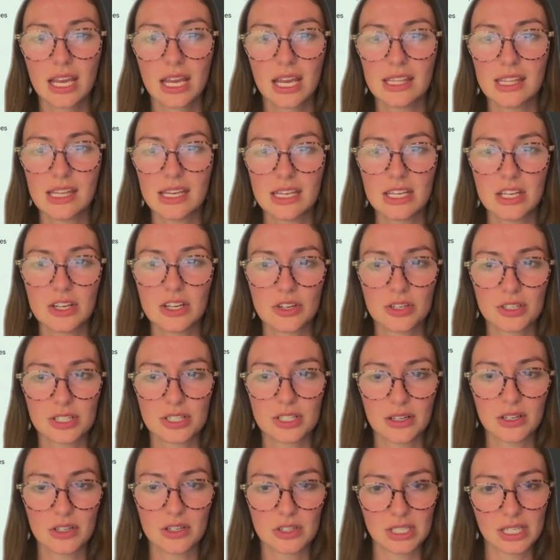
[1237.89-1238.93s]
And then here,
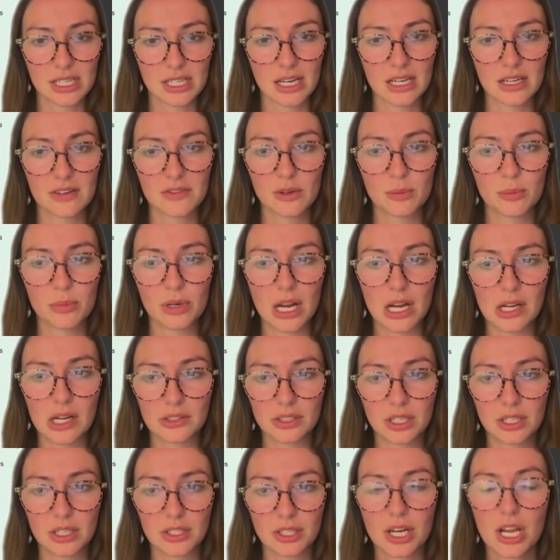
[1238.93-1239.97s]
down here is like kind of a brown
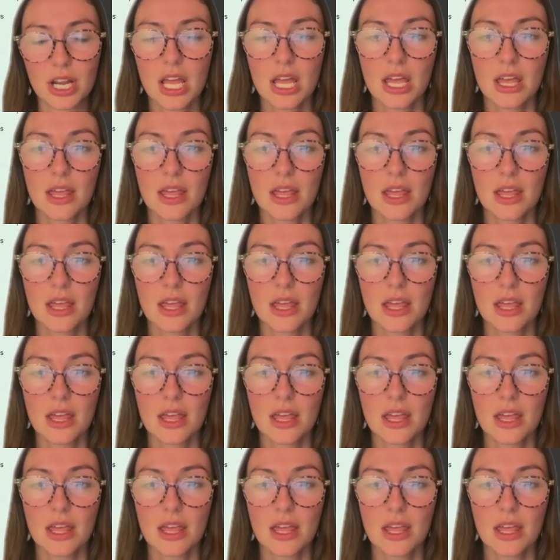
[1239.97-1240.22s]
color.